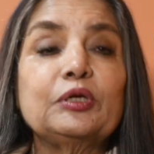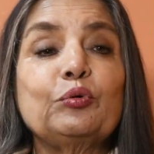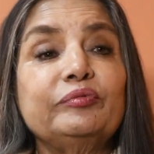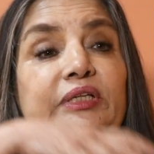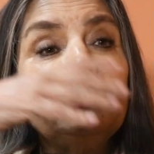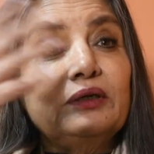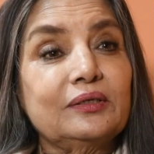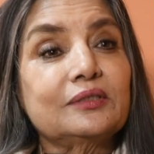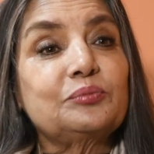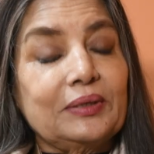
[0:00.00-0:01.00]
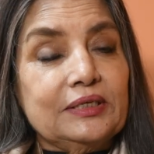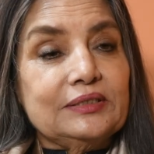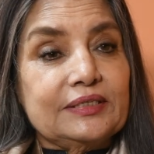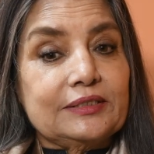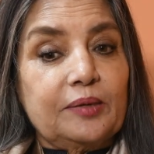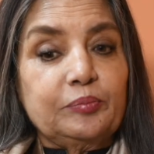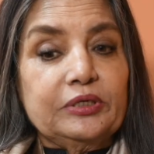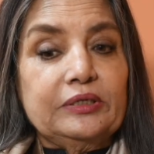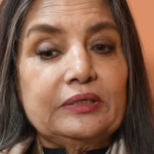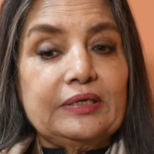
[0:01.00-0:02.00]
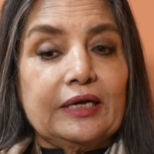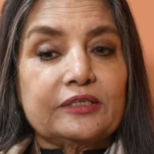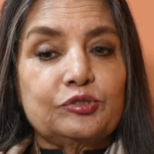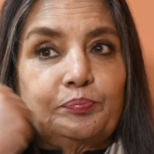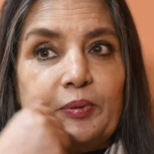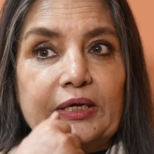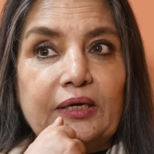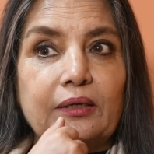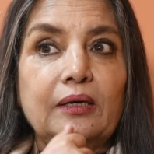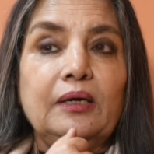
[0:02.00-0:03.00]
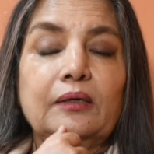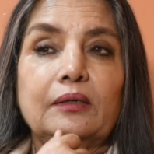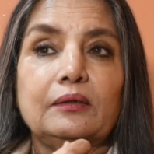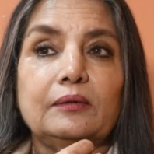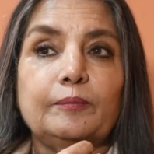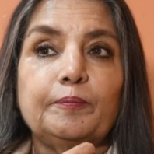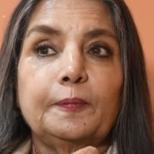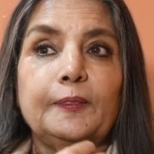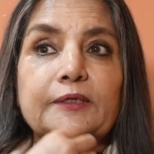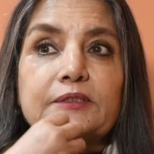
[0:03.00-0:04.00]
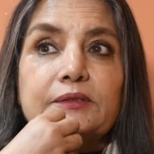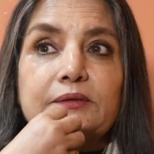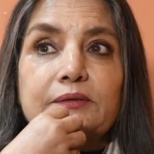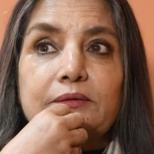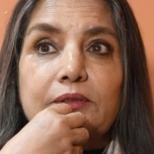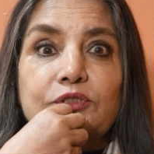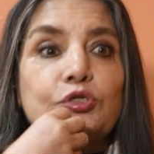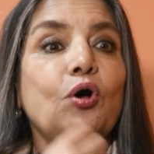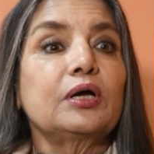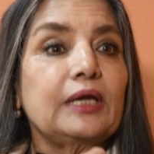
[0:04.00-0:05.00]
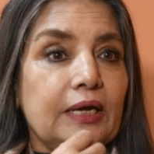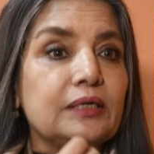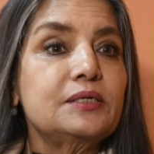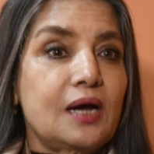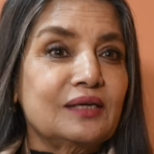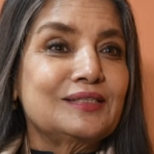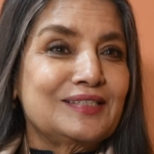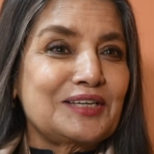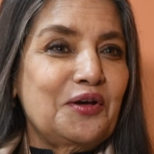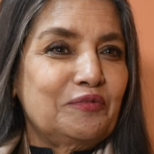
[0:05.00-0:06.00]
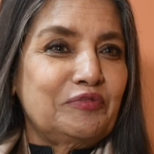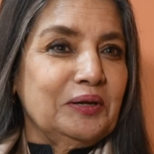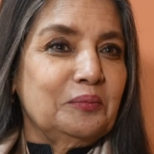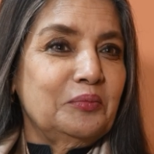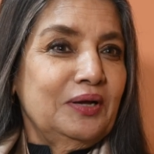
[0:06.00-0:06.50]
But over the years, one has accepted it as being the song and dance film,